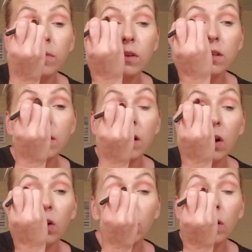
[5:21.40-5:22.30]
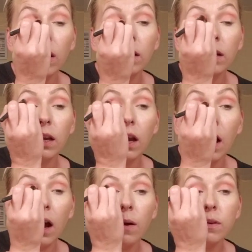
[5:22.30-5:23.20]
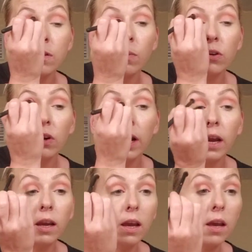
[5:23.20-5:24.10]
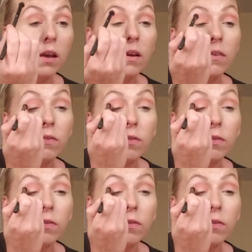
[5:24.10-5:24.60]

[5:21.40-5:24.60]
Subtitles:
So I was wondering if